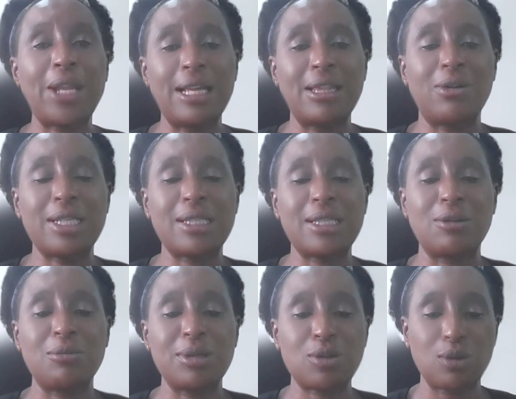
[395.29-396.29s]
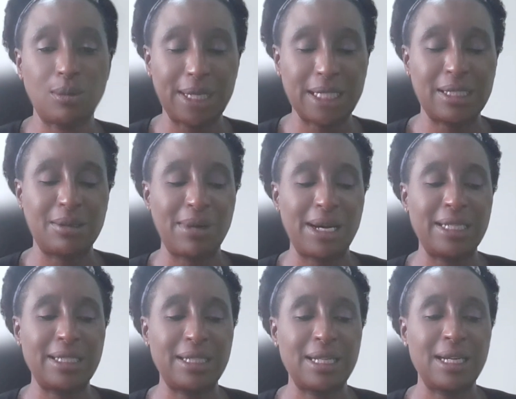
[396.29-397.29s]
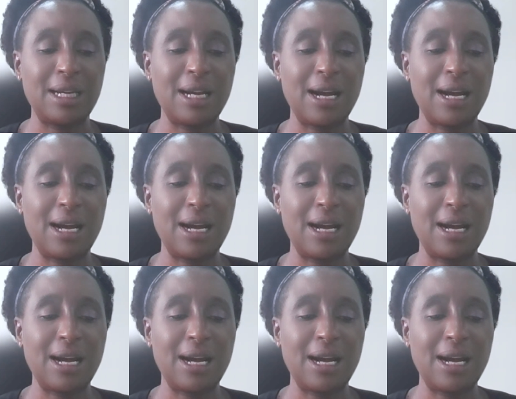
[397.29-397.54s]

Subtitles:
Otherwise, there will be so much demand